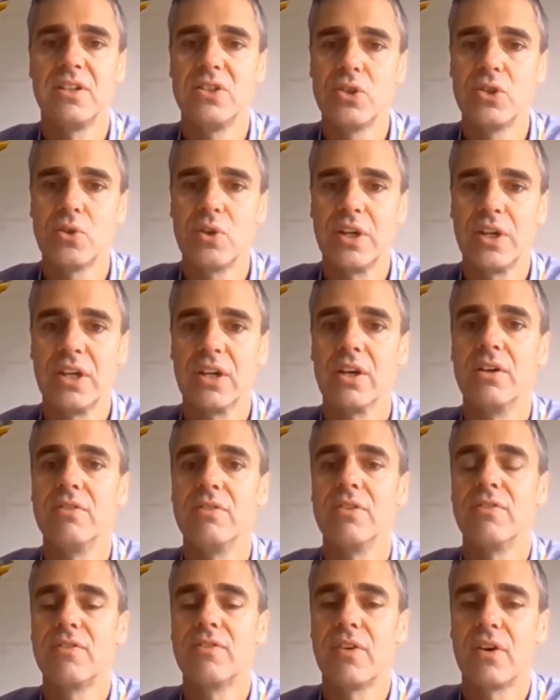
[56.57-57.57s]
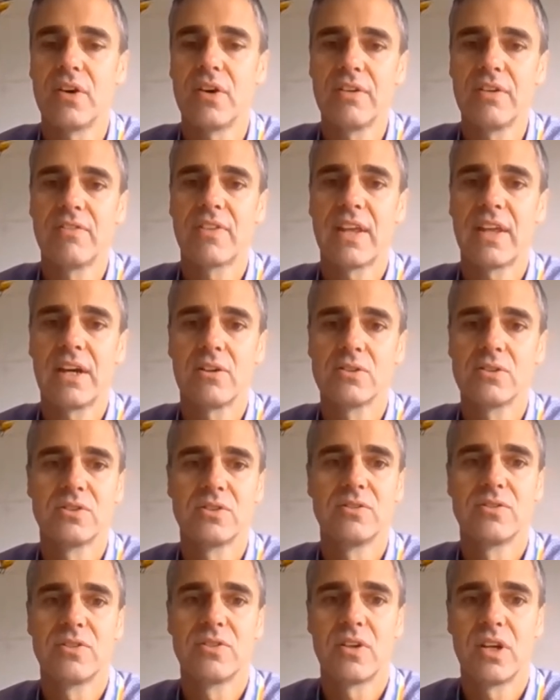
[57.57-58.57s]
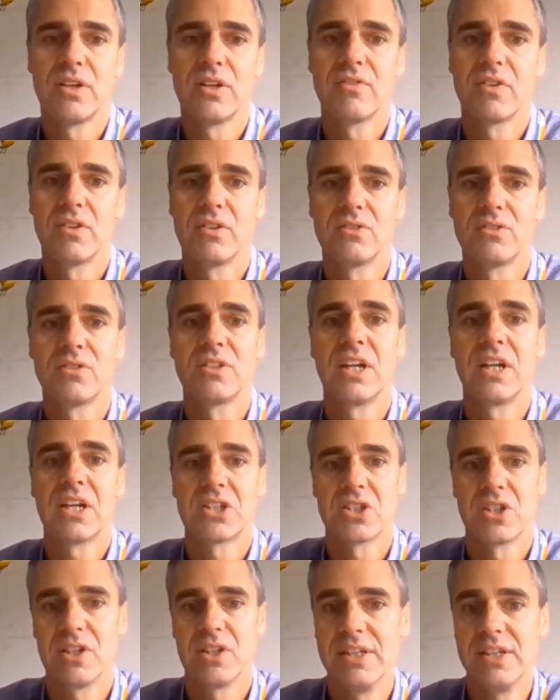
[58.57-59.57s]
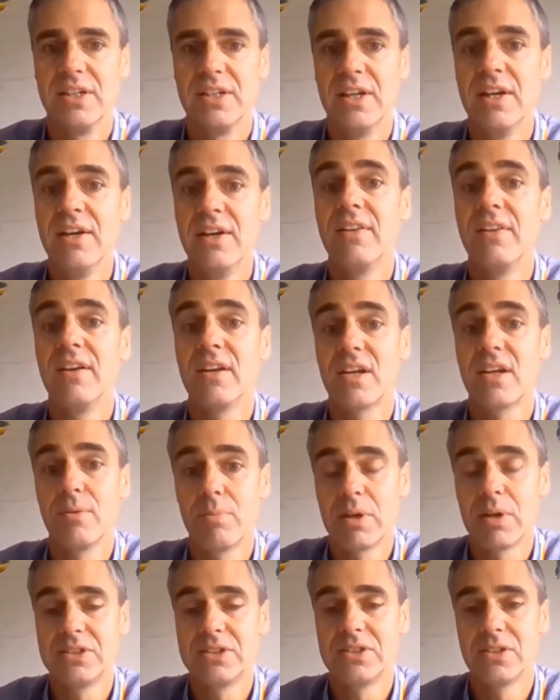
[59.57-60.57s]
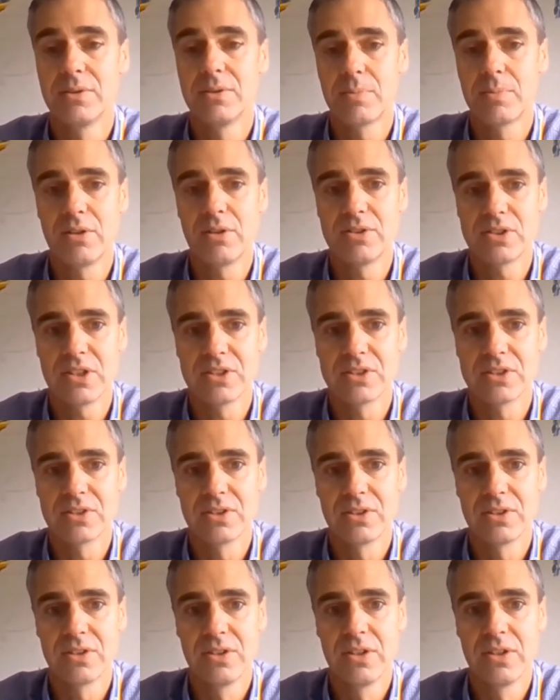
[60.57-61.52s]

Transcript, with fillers: in joining over 5,500 nationally that are completing the process.